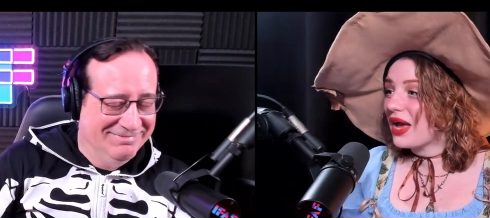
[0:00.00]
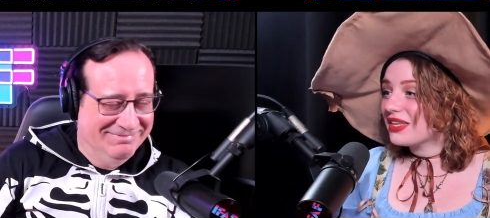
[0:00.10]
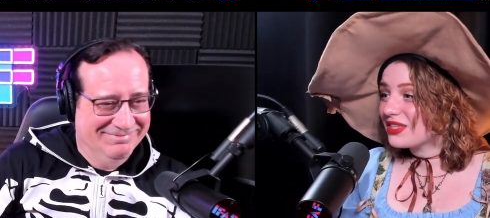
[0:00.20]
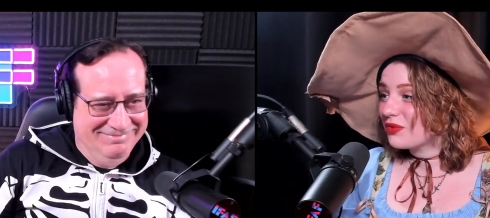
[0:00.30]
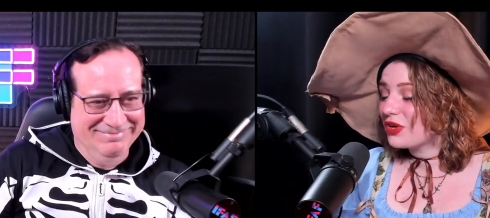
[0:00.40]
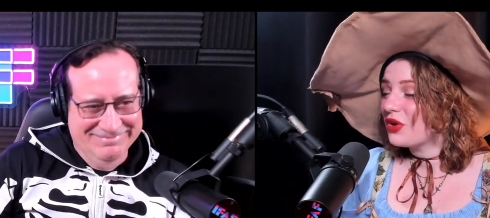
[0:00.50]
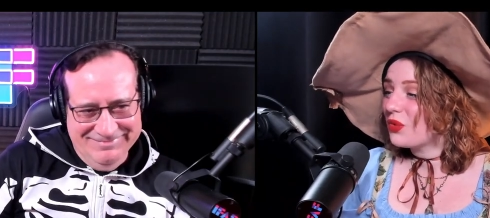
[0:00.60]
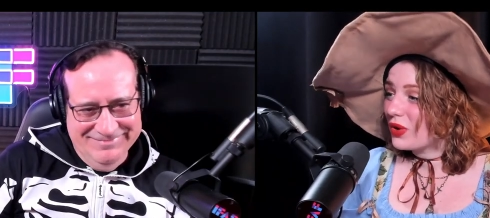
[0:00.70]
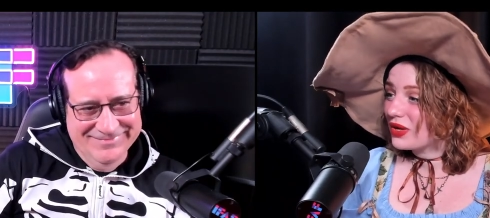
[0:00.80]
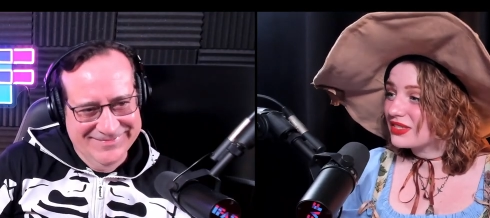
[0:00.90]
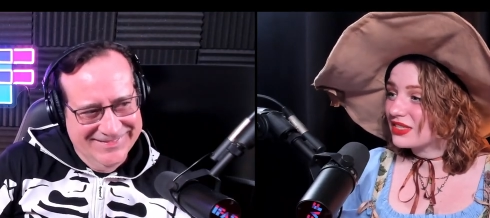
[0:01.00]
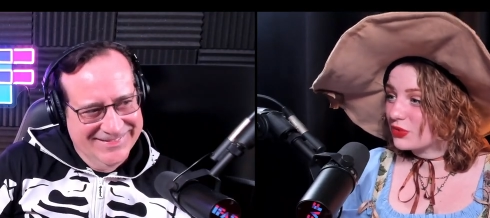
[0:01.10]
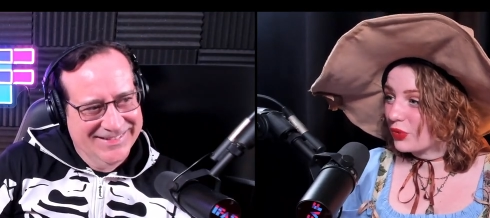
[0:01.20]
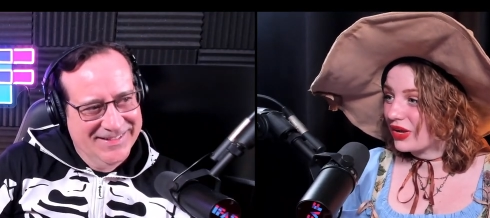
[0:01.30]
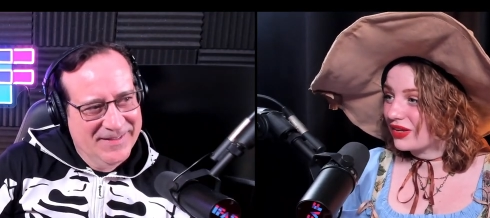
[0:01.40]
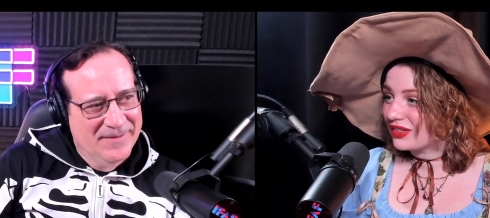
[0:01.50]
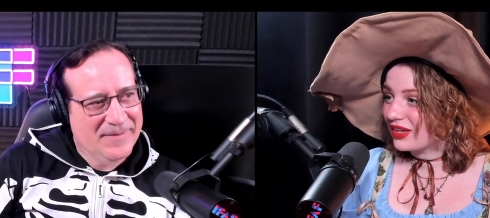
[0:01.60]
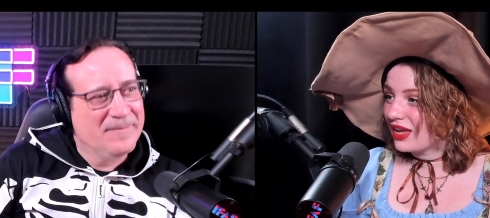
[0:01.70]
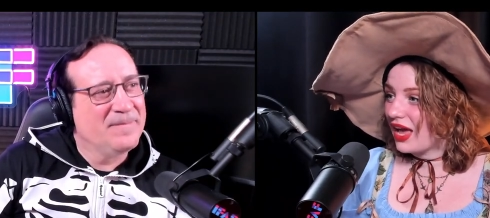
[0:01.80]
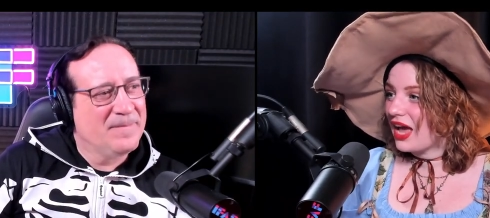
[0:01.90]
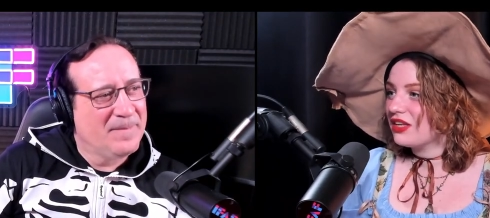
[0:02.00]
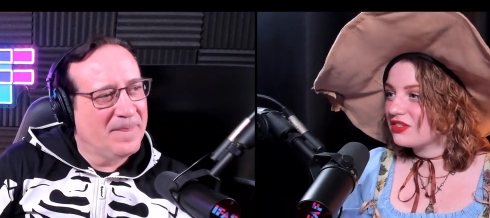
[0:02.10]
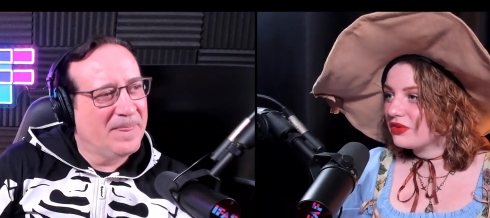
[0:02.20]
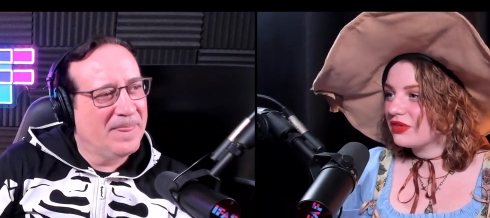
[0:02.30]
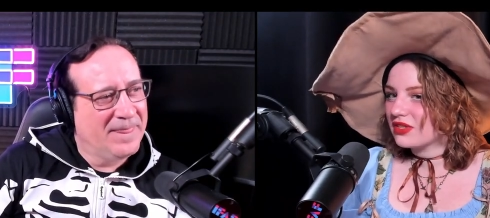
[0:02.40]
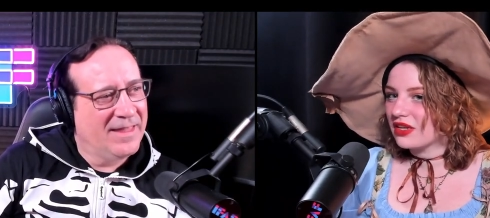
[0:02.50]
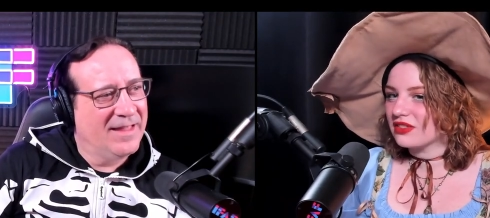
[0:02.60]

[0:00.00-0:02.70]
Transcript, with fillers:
Speaker 1: as someone who wasn't spoiled, as soon as I